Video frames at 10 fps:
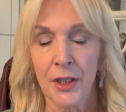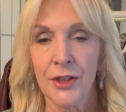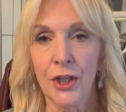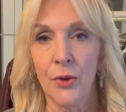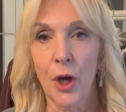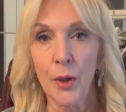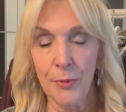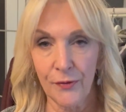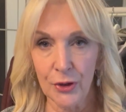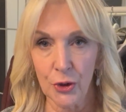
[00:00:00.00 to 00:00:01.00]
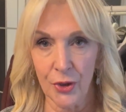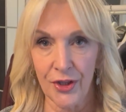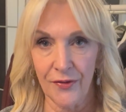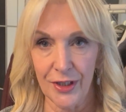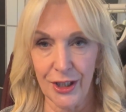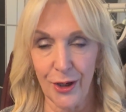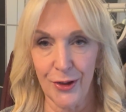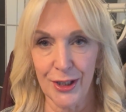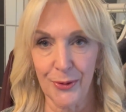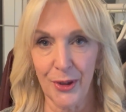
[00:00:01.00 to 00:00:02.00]
So hope you've enjoyed the video
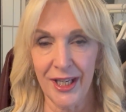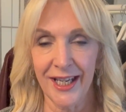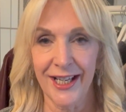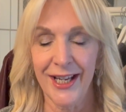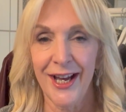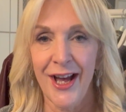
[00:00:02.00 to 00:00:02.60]
this week.